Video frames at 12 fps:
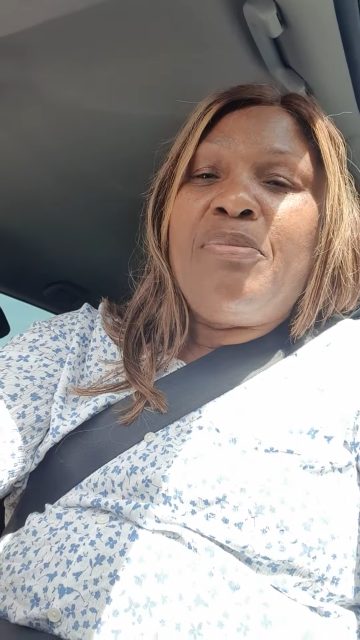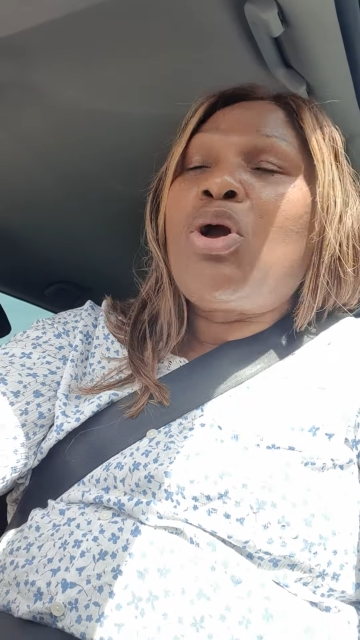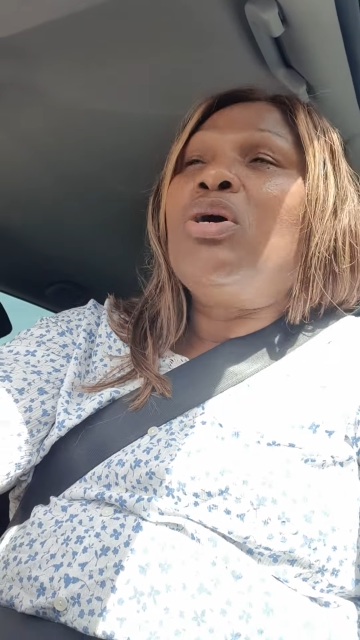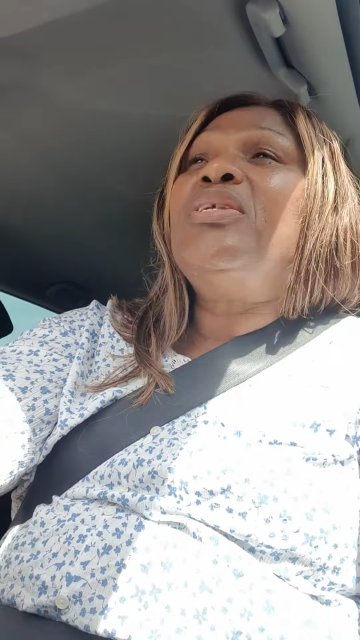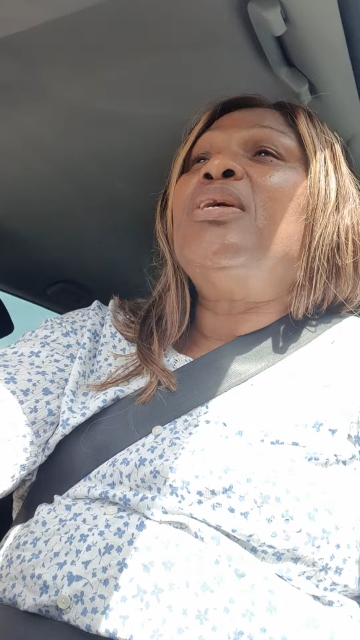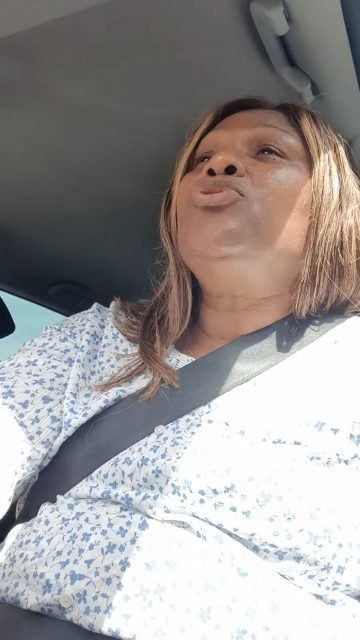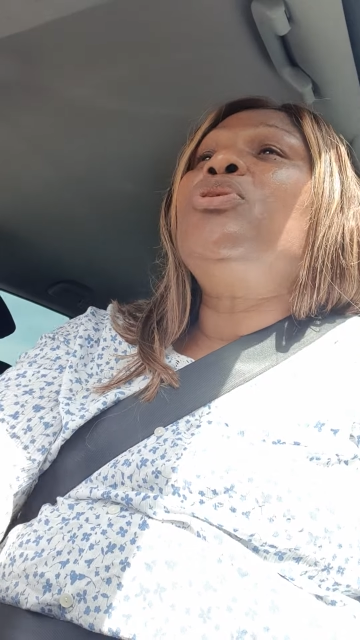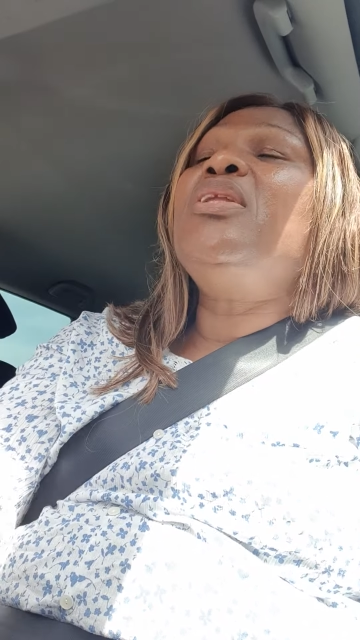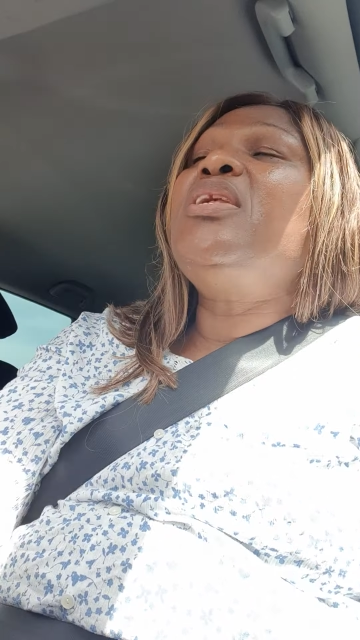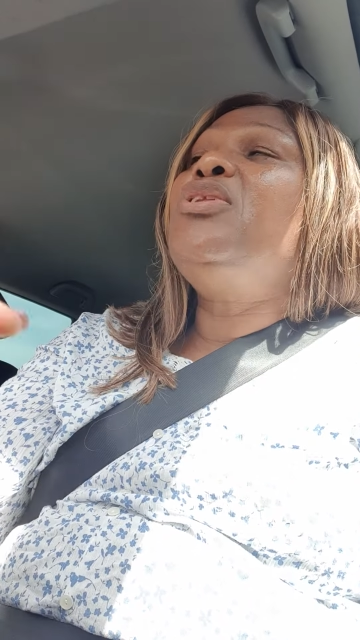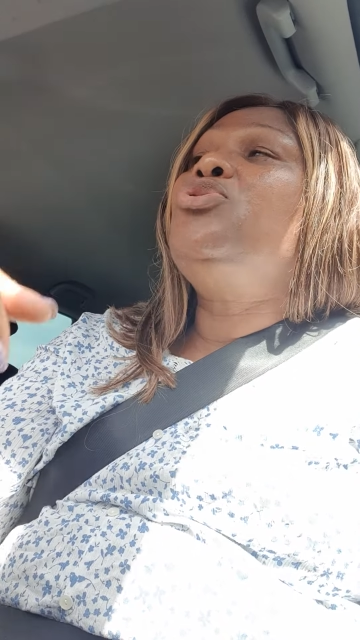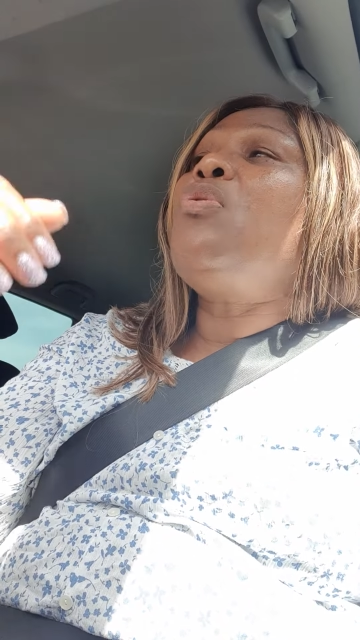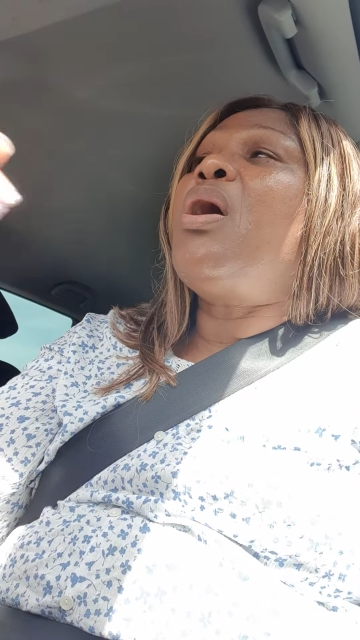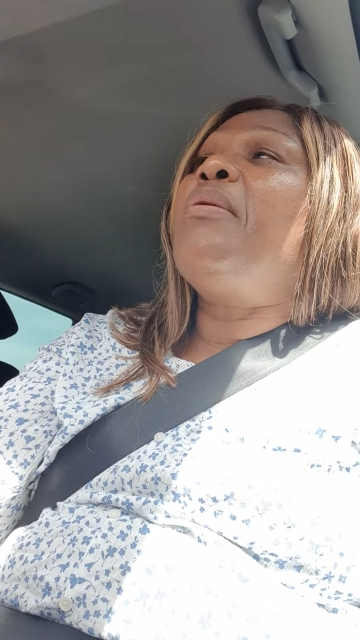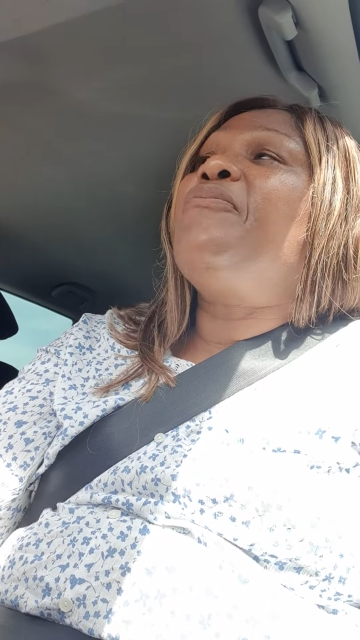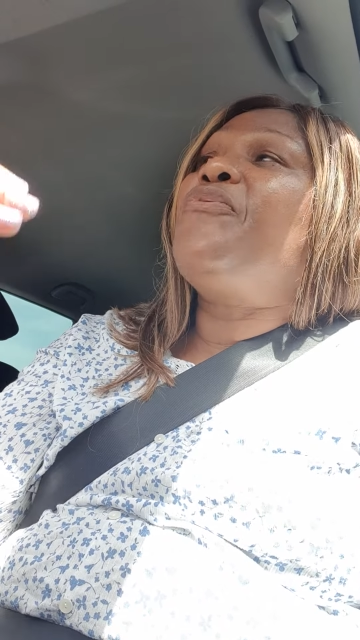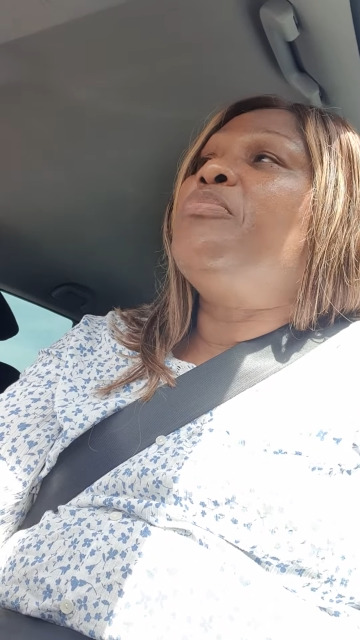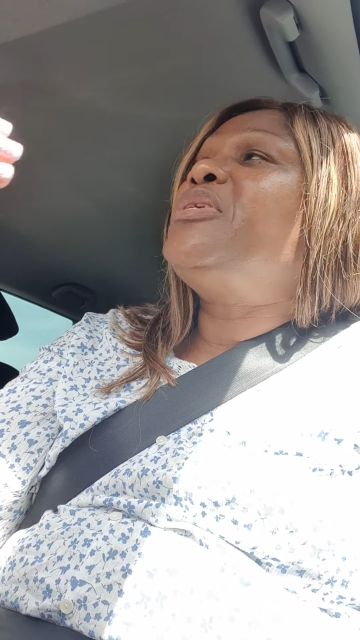because now so they do
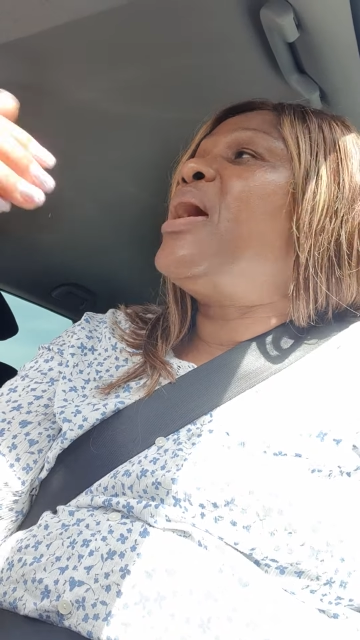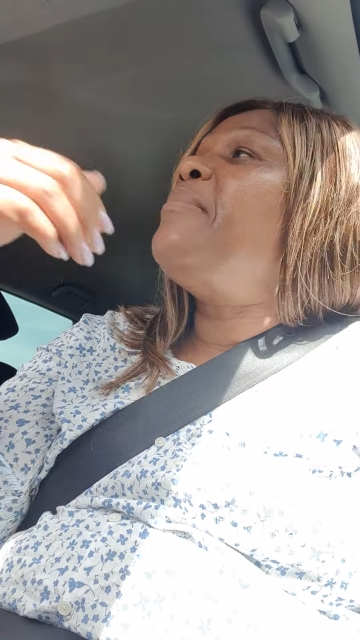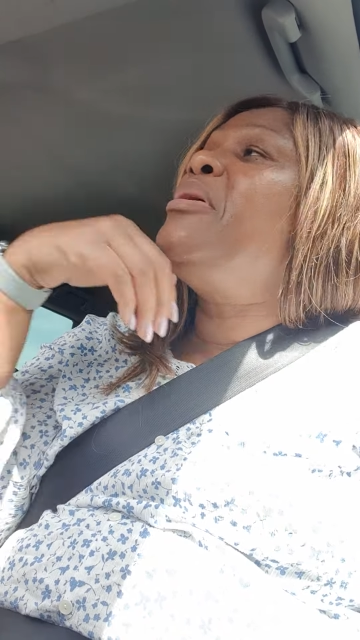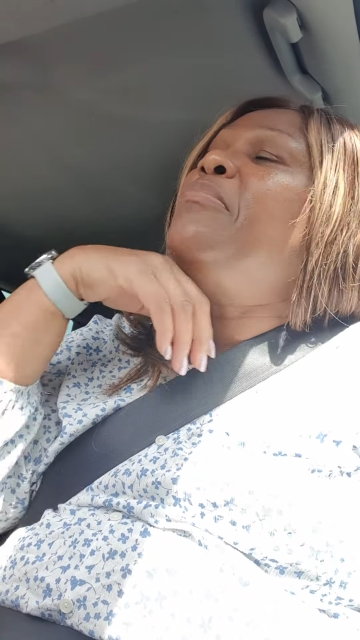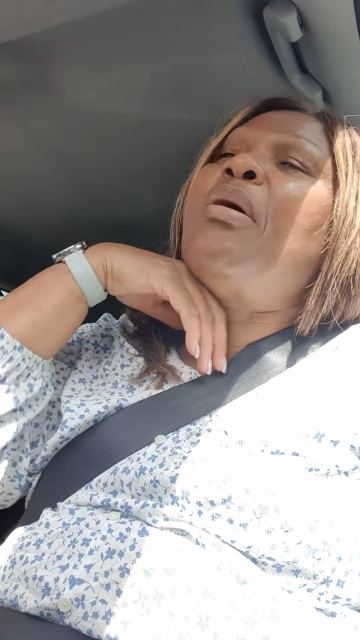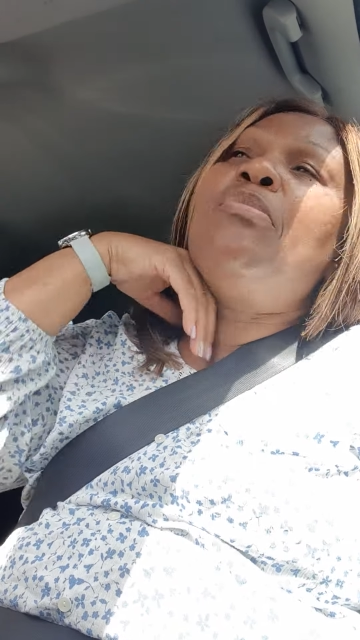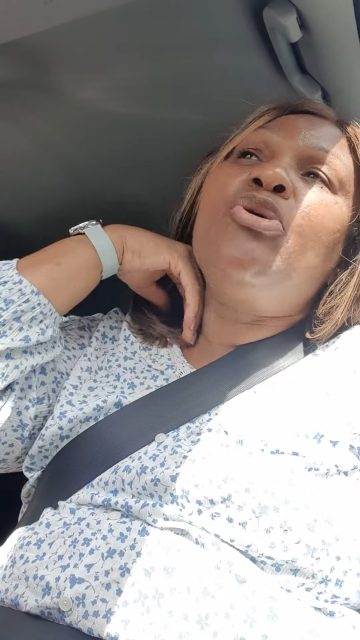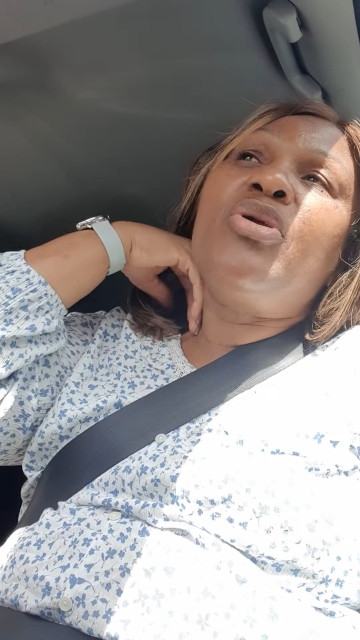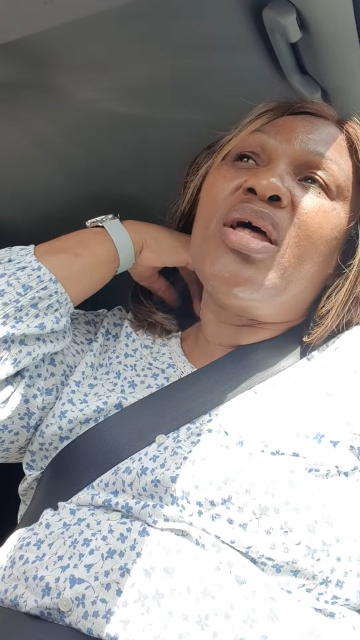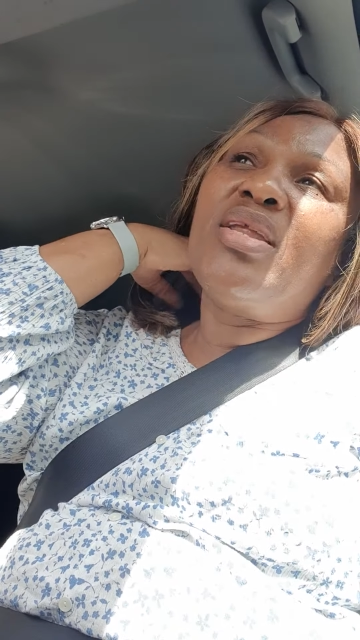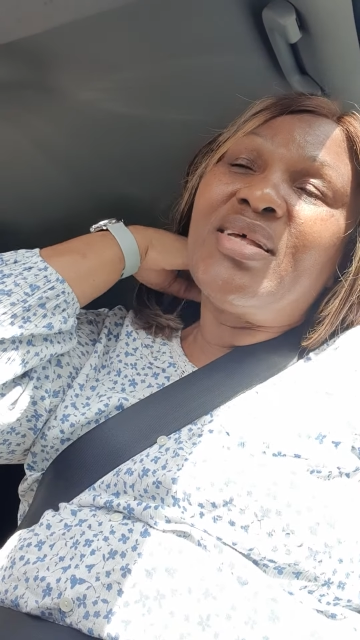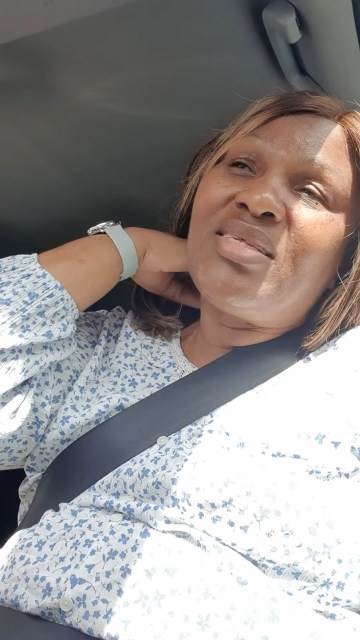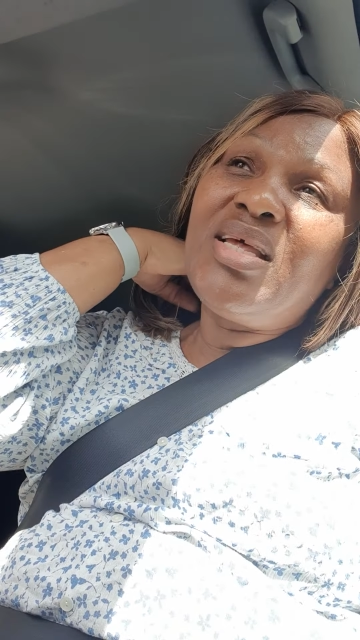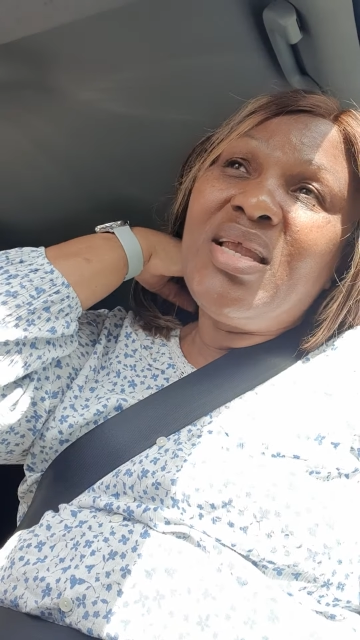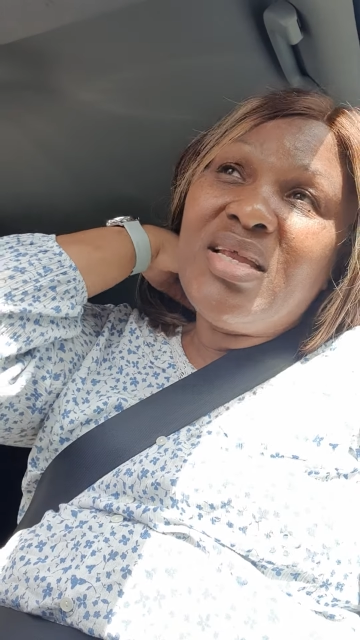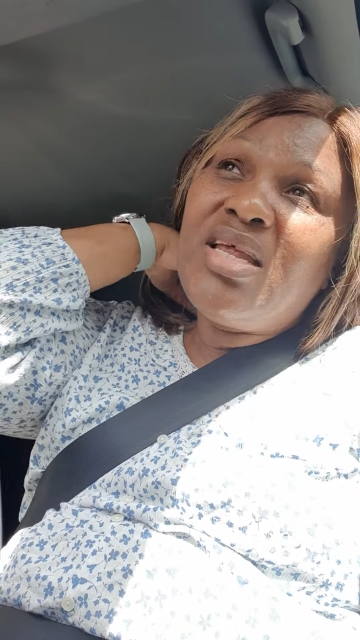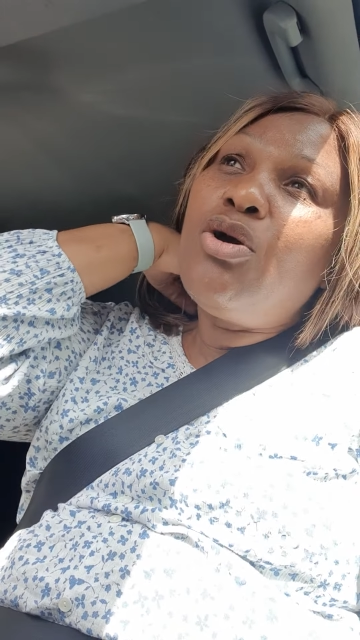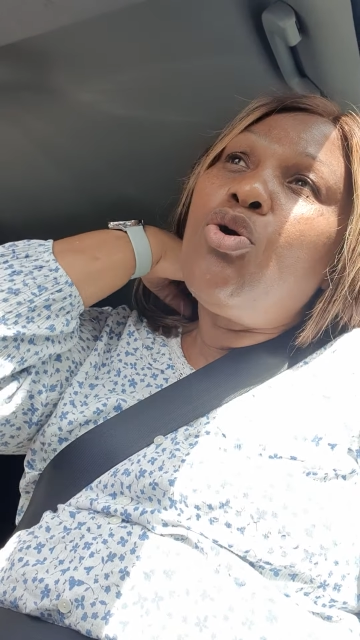them from time immemorial. They are still in the